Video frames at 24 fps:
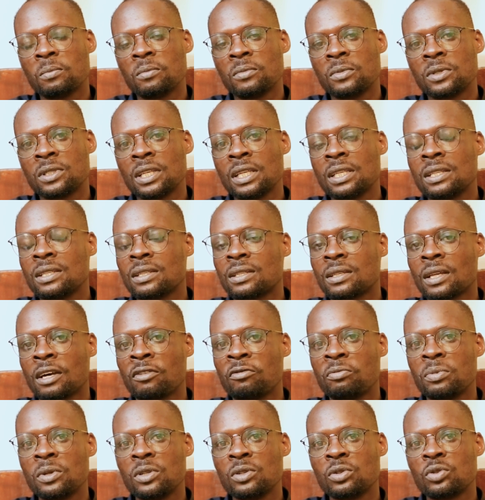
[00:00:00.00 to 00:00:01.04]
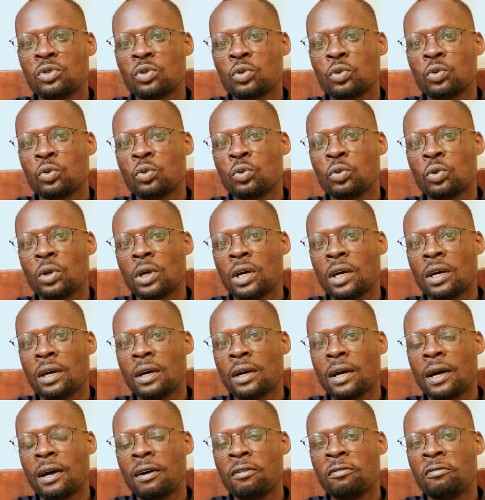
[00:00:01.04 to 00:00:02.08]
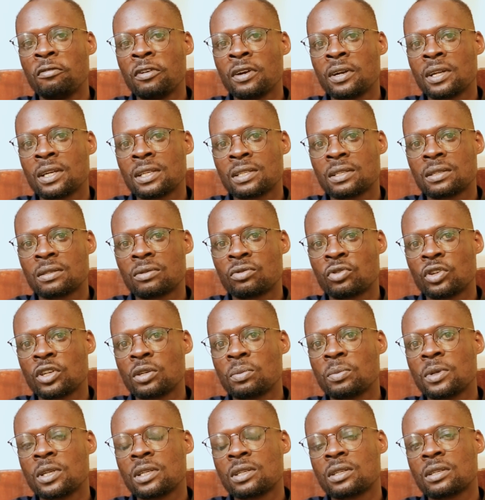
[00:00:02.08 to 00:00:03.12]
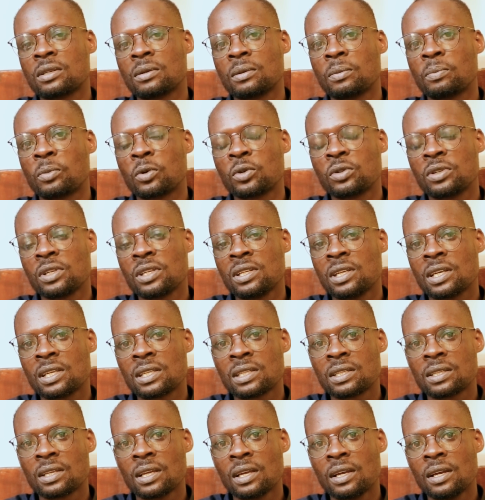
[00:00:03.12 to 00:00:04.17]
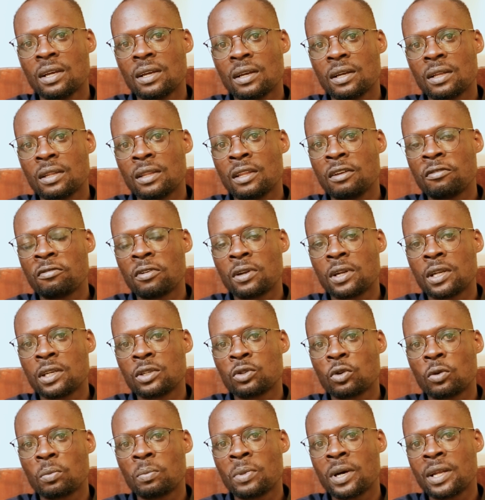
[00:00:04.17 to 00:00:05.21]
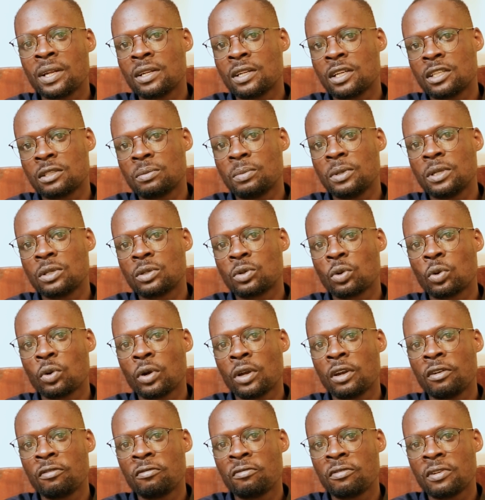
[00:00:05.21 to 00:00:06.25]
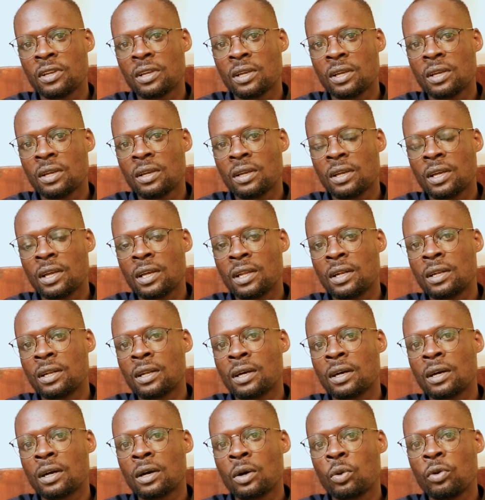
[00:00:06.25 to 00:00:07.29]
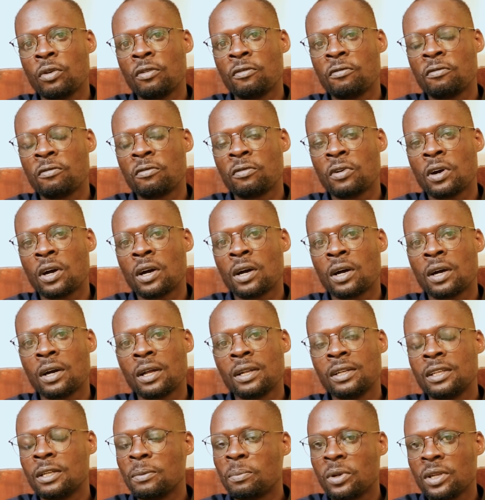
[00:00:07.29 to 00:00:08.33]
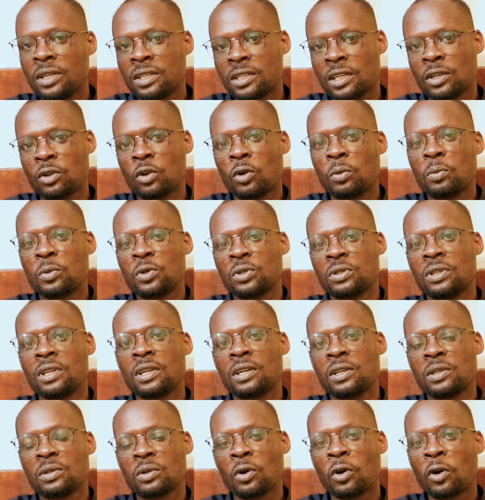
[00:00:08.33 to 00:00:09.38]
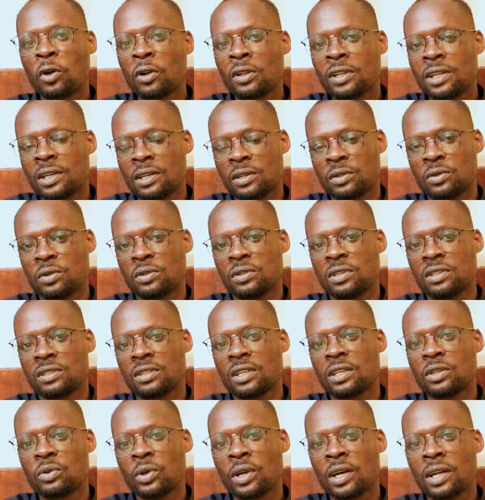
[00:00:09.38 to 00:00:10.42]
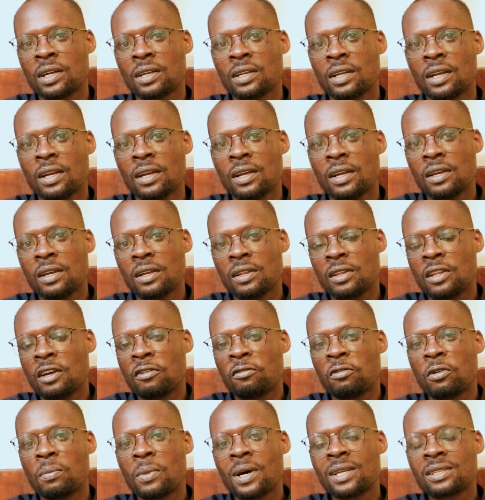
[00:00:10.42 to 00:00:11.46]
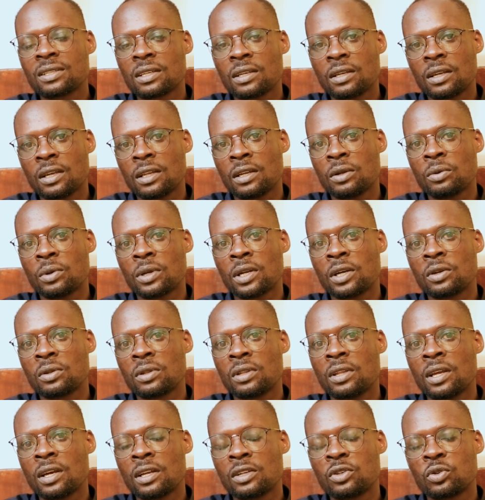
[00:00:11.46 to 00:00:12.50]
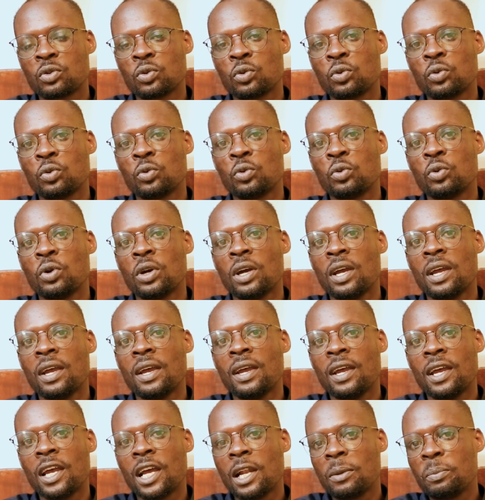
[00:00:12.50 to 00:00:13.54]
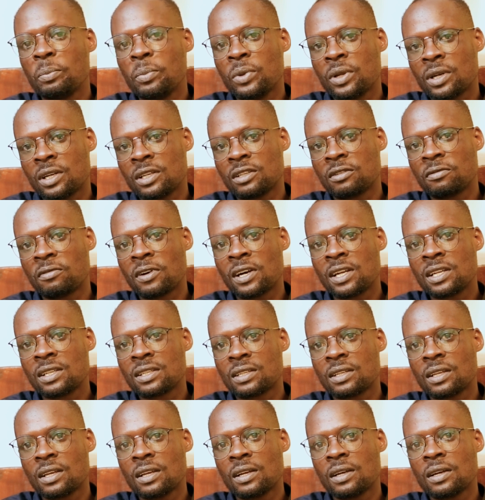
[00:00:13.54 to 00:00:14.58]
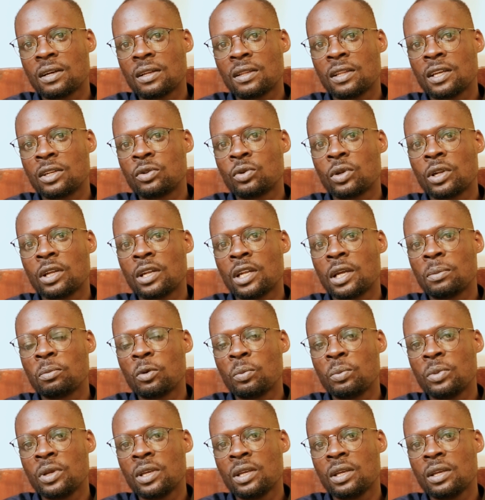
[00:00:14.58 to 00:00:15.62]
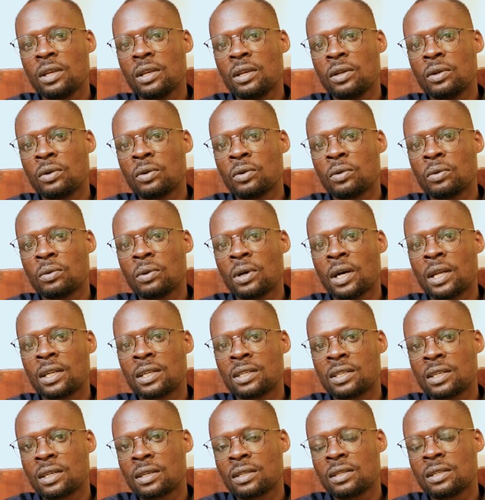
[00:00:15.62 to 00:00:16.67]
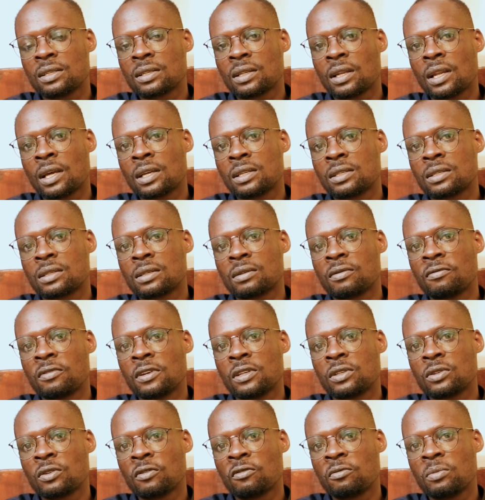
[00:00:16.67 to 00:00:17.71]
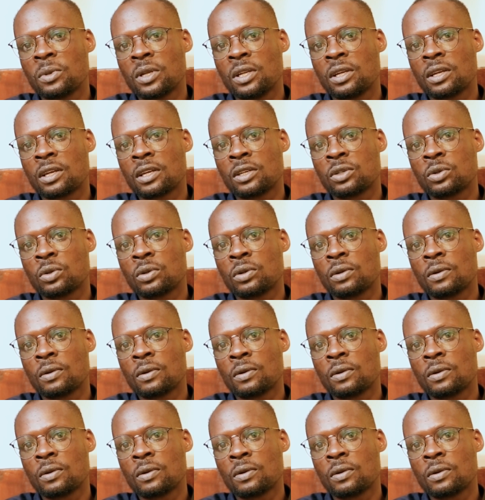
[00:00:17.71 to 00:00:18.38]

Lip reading: Since I've been to various treatment procedures, the financial burden has been so heavy, and we've depleted almost all the resources that we had. Therefore, I'm asking anyone out there to help me raise funds that will enable me to undertake this last phase of medication.